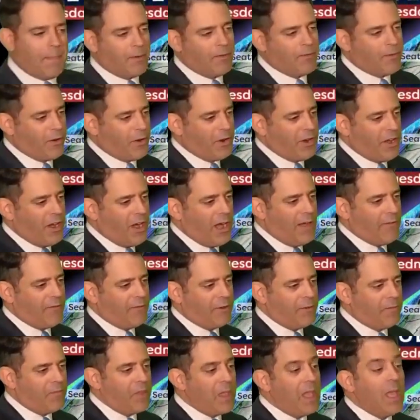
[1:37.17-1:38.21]
very often.
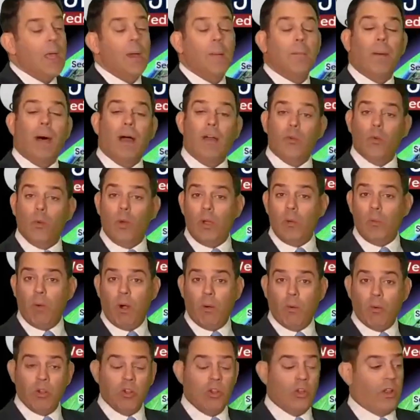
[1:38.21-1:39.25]
By the way, while
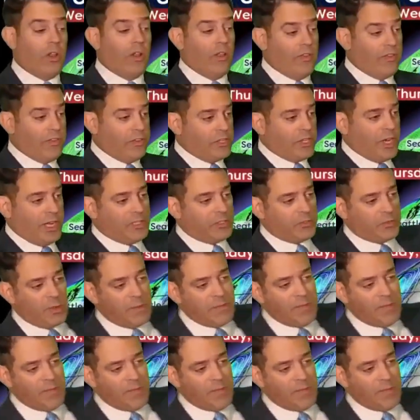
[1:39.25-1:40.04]
we're looking at the jet stream,